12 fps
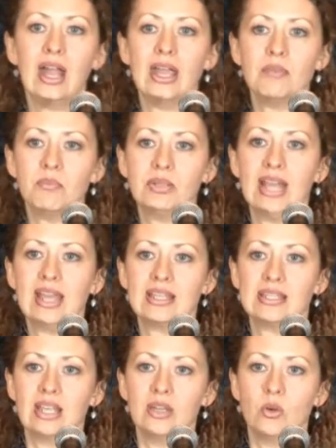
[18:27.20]
in
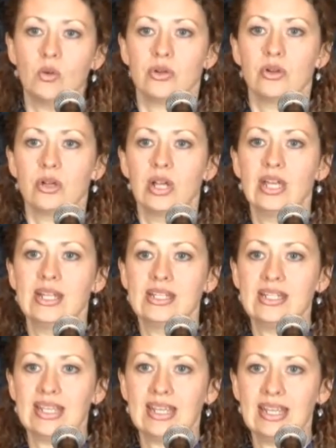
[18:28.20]
place in order
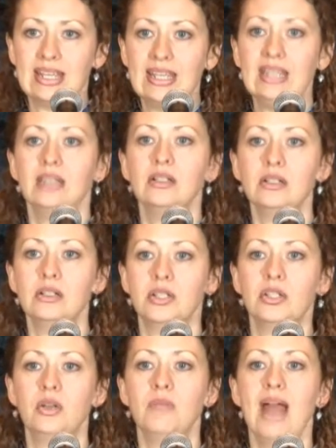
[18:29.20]
to
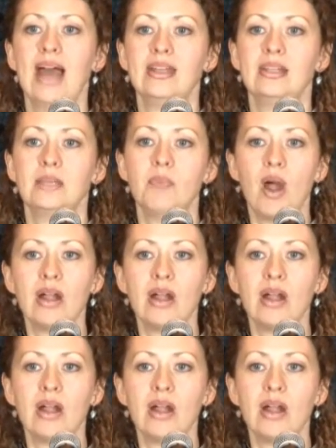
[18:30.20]
heal humanity.